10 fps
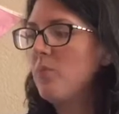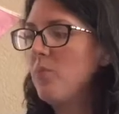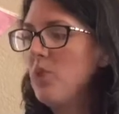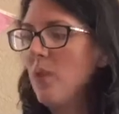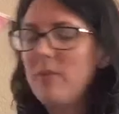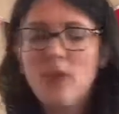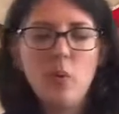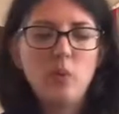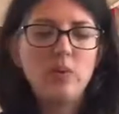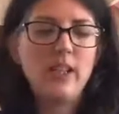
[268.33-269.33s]
You want to be
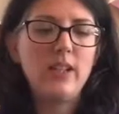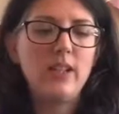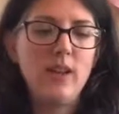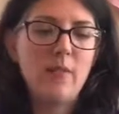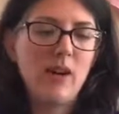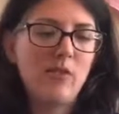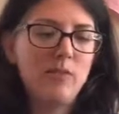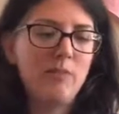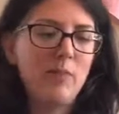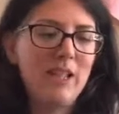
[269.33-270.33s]
holding
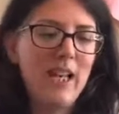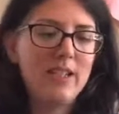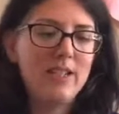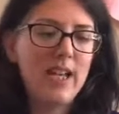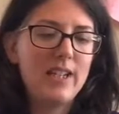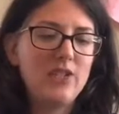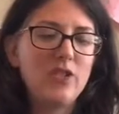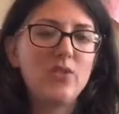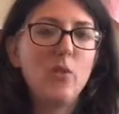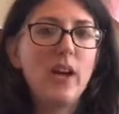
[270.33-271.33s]
about maybe 8 to 10
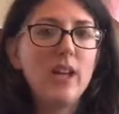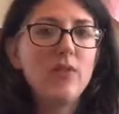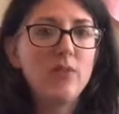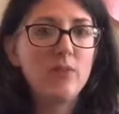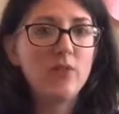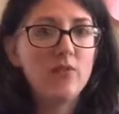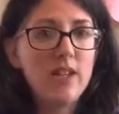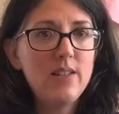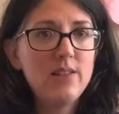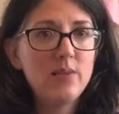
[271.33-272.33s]
inches away from their
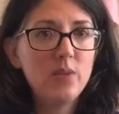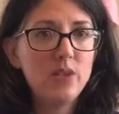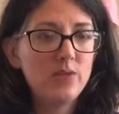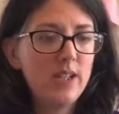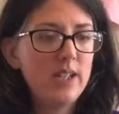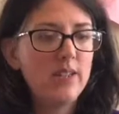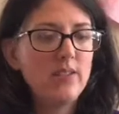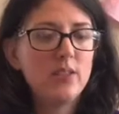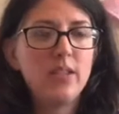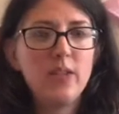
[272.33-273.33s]
face when you're reading.
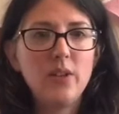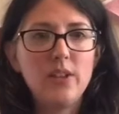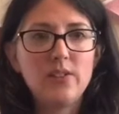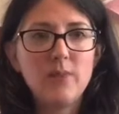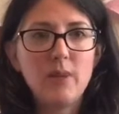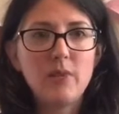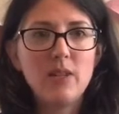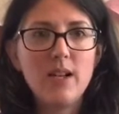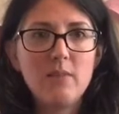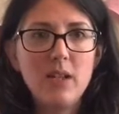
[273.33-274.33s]
So Leo here is my
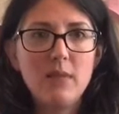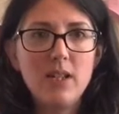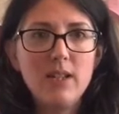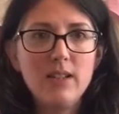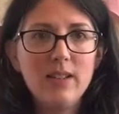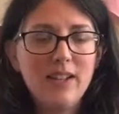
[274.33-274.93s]
pretend baby.